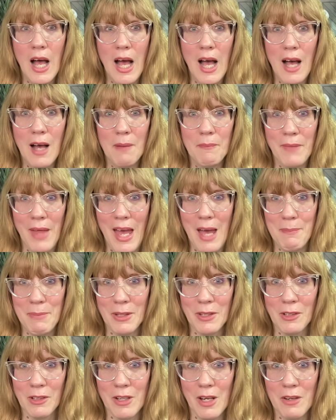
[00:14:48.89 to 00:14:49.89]
the
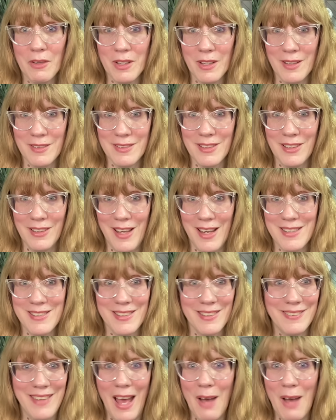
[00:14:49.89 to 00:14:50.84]
Happy Little Coconuts collection.